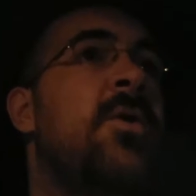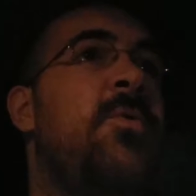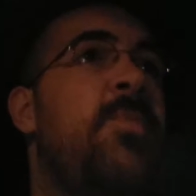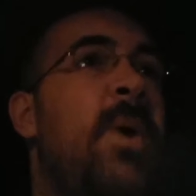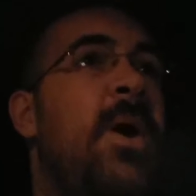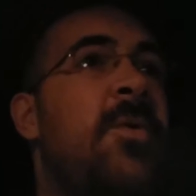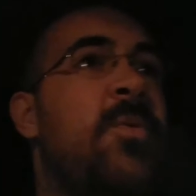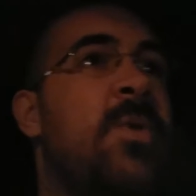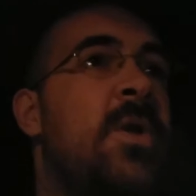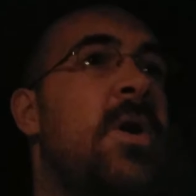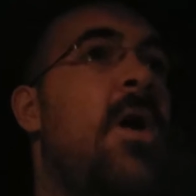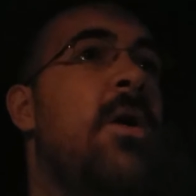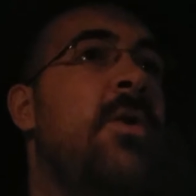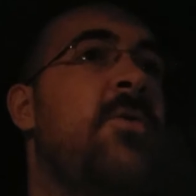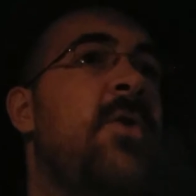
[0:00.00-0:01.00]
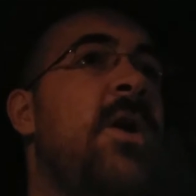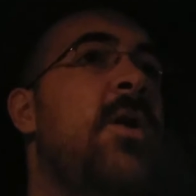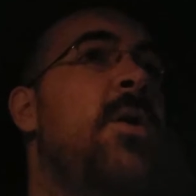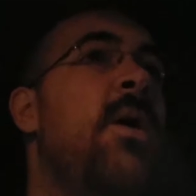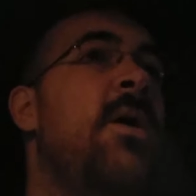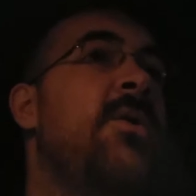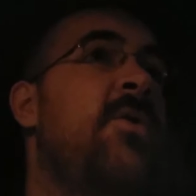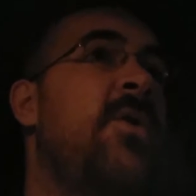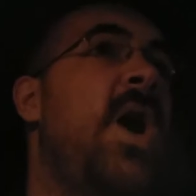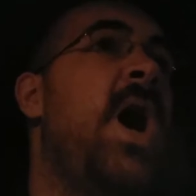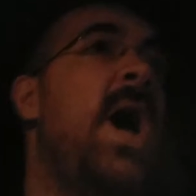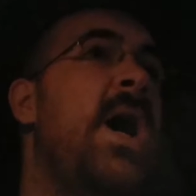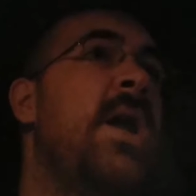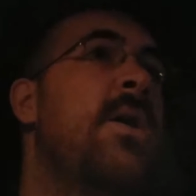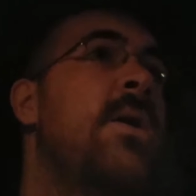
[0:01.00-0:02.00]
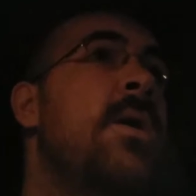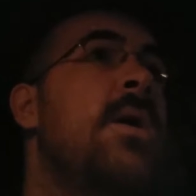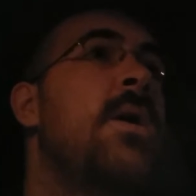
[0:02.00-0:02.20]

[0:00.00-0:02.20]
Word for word: a space for the dogs they can go outside